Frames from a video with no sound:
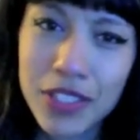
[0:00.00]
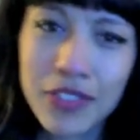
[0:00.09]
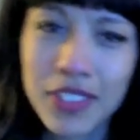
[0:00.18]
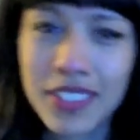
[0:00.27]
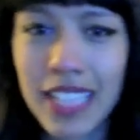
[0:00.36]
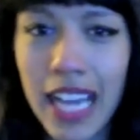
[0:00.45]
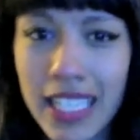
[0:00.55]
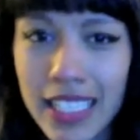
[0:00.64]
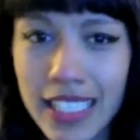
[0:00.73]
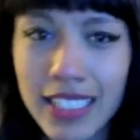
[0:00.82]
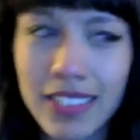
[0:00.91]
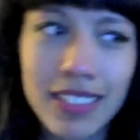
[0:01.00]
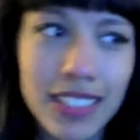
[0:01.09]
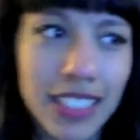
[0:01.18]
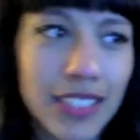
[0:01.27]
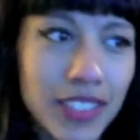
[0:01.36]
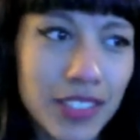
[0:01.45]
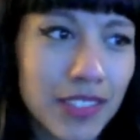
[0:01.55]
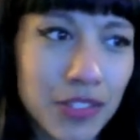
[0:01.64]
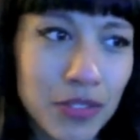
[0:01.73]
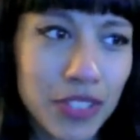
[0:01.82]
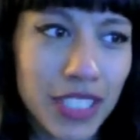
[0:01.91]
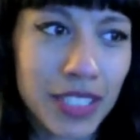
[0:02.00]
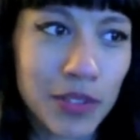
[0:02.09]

if he's dying and give it to Rick.